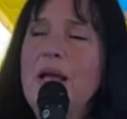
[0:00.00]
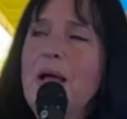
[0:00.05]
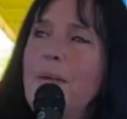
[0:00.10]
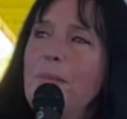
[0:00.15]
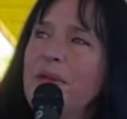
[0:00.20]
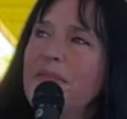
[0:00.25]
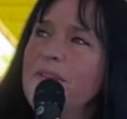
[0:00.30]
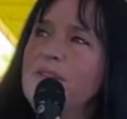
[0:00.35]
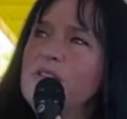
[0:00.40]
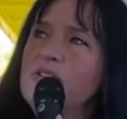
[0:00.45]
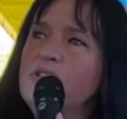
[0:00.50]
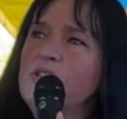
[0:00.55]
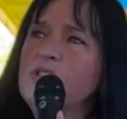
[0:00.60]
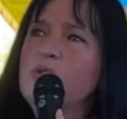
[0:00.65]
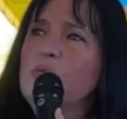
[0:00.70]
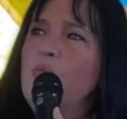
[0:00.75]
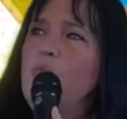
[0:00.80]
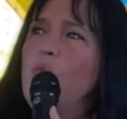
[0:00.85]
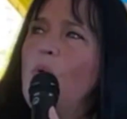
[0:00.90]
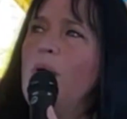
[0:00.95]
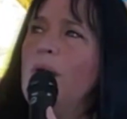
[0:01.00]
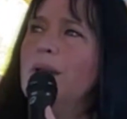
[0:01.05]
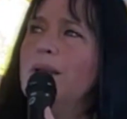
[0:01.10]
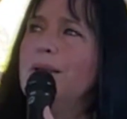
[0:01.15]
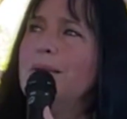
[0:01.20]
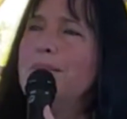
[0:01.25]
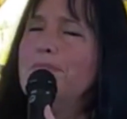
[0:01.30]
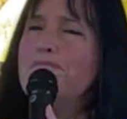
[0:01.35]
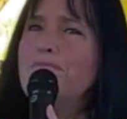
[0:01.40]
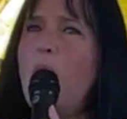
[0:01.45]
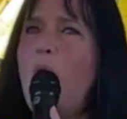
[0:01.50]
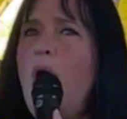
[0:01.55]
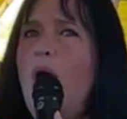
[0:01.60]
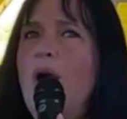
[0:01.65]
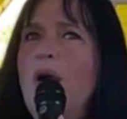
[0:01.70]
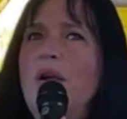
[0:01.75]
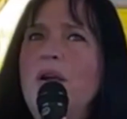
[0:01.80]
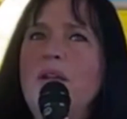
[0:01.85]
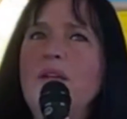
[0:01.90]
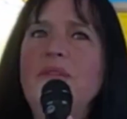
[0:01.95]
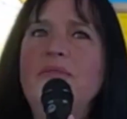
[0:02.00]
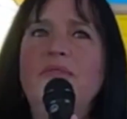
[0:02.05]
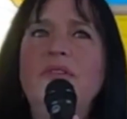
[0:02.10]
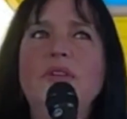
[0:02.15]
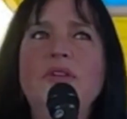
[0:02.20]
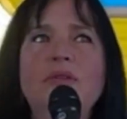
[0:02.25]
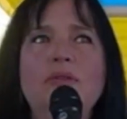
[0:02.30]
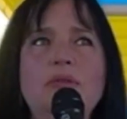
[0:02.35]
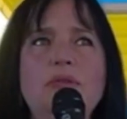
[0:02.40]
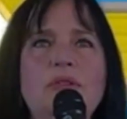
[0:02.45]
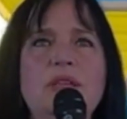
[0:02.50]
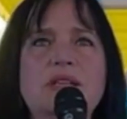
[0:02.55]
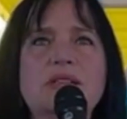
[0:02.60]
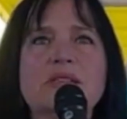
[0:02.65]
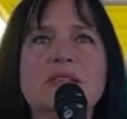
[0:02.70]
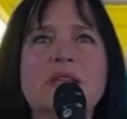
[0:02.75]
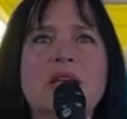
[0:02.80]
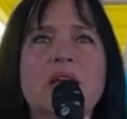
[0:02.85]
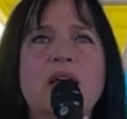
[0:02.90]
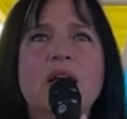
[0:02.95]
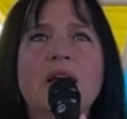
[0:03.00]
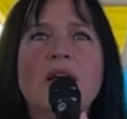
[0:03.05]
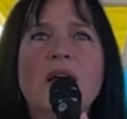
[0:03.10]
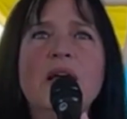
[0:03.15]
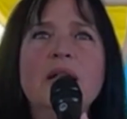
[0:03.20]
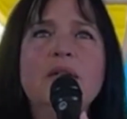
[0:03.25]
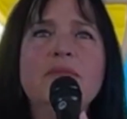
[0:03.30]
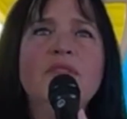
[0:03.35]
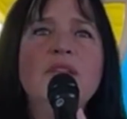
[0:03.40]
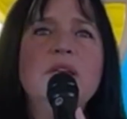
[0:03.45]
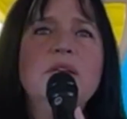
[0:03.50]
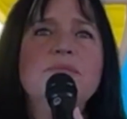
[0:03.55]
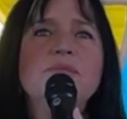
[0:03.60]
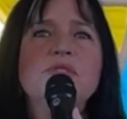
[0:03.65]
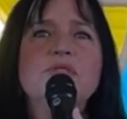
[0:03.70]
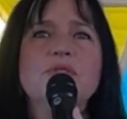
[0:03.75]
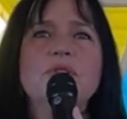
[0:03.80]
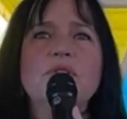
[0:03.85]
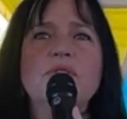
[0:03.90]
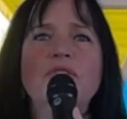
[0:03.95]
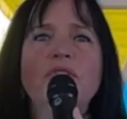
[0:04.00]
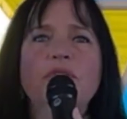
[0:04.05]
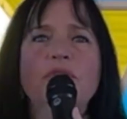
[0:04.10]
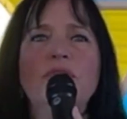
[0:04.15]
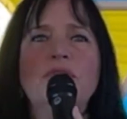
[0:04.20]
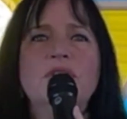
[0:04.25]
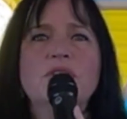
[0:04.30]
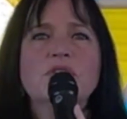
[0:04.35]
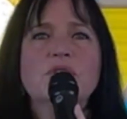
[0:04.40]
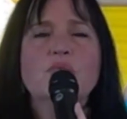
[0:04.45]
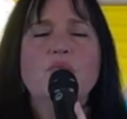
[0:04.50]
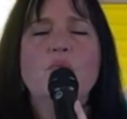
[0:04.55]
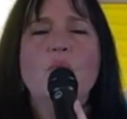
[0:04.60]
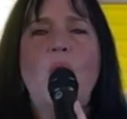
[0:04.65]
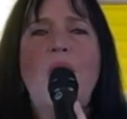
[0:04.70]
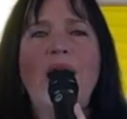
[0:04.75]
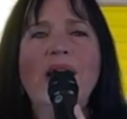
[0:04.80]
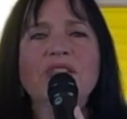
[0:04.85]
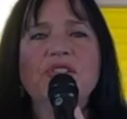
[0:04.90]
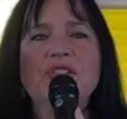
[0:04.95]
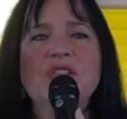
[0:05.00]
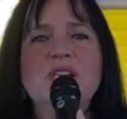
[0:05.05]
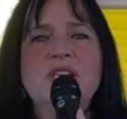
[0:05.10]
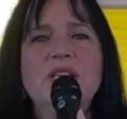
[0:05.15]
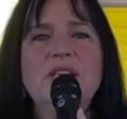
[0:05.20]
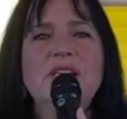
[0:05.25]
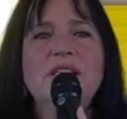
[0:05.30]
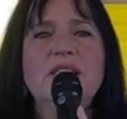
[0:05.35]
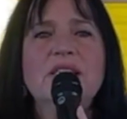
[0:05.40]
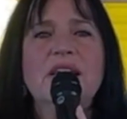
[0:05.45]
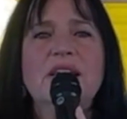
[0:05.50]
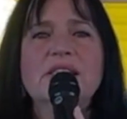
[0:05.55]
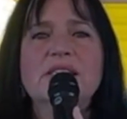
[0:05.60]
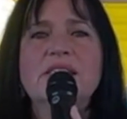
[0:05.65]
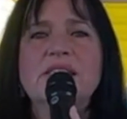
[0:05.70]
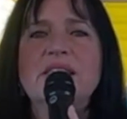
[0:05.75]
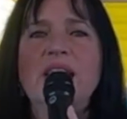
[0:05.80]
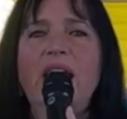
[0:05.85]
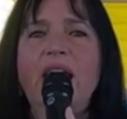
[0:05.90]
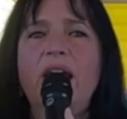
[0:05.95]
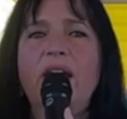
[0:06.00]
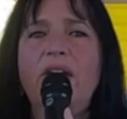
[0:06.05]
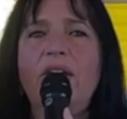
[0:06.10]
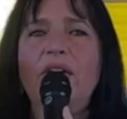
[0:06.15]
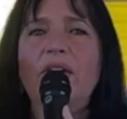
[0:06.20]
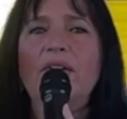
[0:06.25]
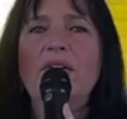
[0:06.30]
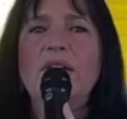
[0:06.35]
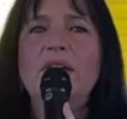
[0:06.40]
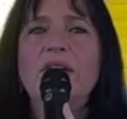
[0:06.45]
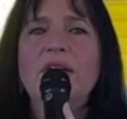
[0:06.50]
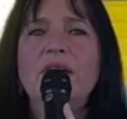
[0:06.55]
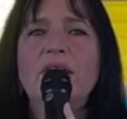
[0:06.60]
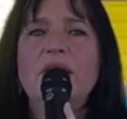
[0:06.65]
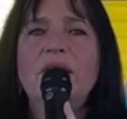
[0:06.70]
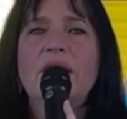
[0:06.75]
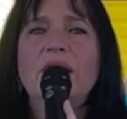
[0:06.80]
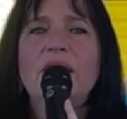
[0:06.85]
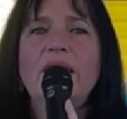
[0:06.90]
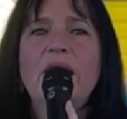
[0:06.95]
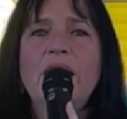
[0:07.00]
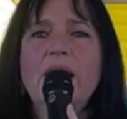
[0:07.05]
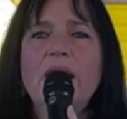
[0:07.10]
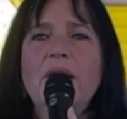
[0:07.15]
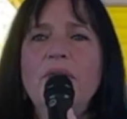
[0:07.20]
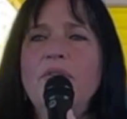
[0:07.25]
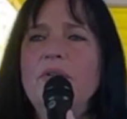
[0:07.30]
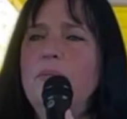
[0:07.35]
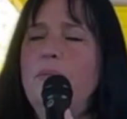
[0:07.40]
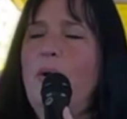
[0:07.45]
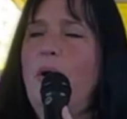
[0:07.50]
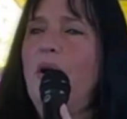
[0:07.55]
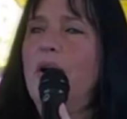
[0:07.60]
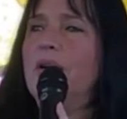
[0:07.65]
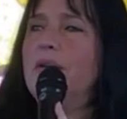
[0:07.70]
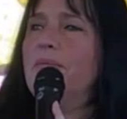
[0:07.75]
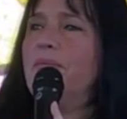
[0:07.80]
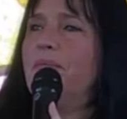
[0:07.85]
But there's this one part of you that's kind of the observer, that's watching, that's there, that other part.